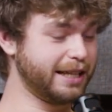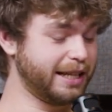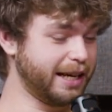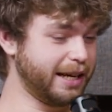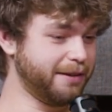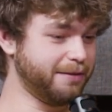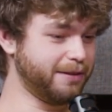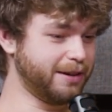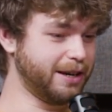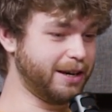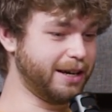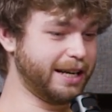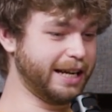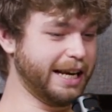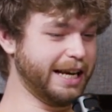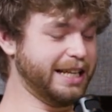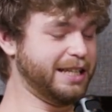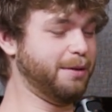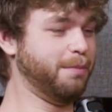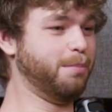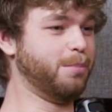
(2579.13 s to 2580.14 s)
that I forgot I
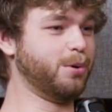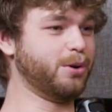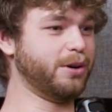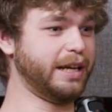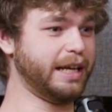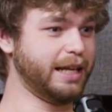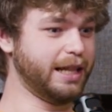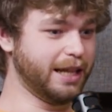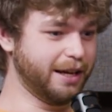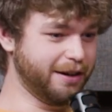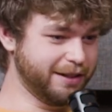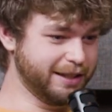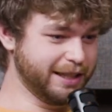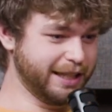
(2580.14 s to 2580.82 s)
had to breathe. I was